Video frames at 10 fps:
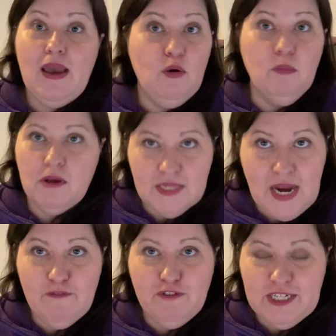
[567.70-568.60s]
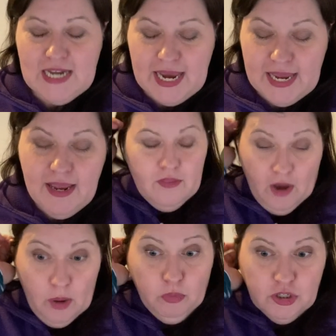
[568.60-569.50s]
almost every day that
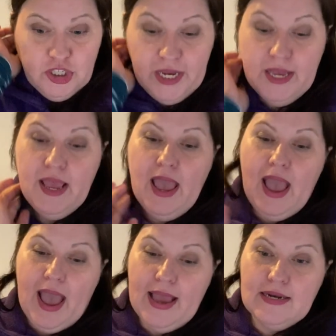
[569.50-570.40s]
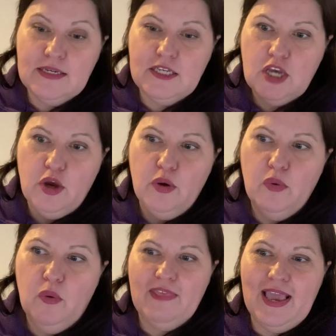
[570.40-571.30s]
I wash it. And
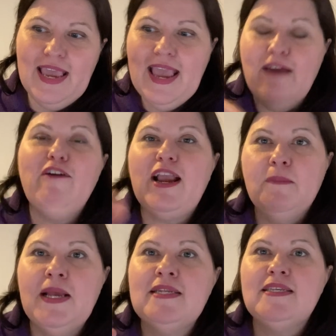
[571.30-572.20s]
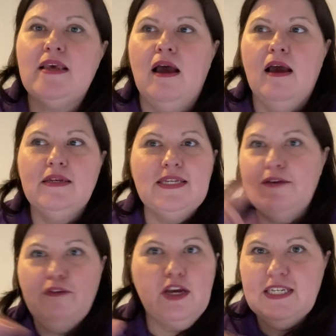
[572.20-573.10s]
so he recommends a,
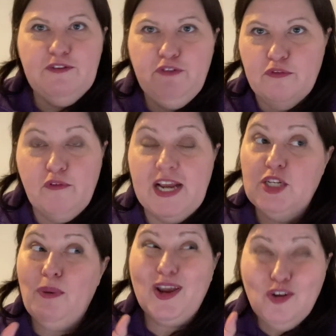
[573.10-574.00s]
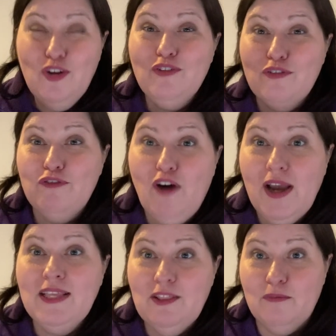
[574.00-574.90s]
diff a different range, but I couldn't
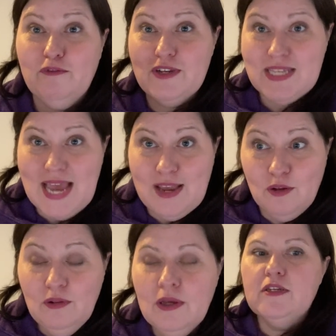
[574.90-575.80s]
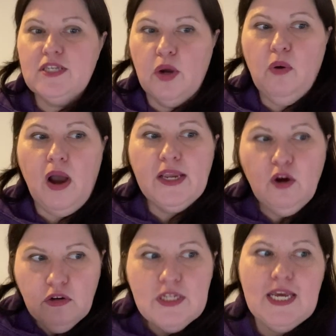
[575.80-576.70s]
find them for sale. So I
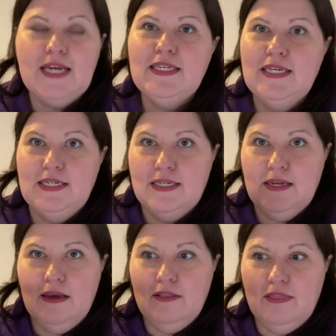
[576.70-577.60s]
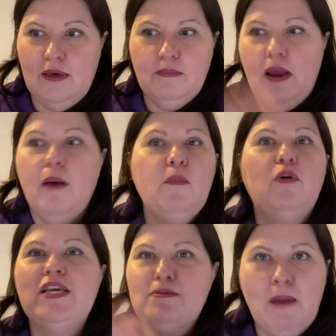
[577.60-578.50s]
contacted them. I'm
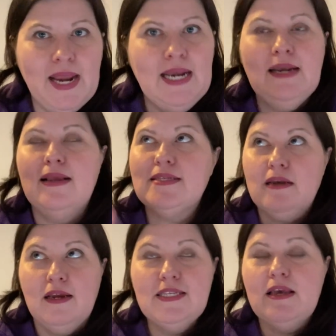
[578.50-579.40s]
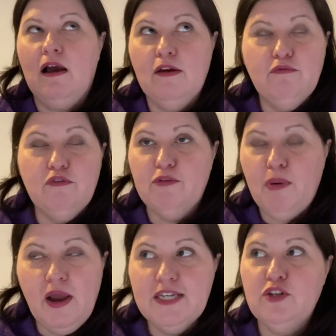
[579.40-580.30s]
on his mailing list and I, I
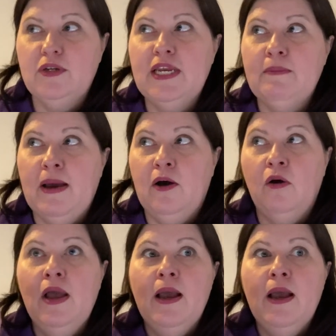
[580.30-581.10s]
replied to an email